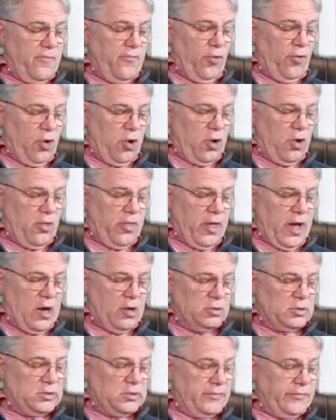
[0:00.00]
For all the
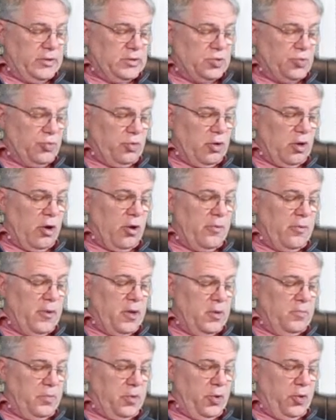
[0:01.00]
house of Israel are
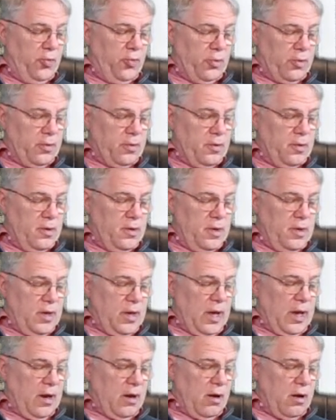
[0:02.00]
impudent
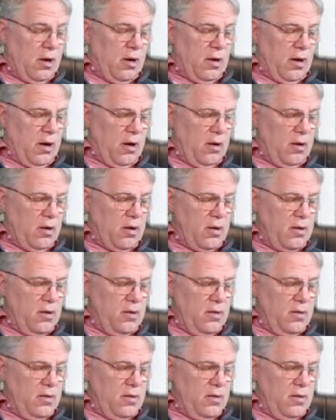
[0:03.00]
and hard hearted.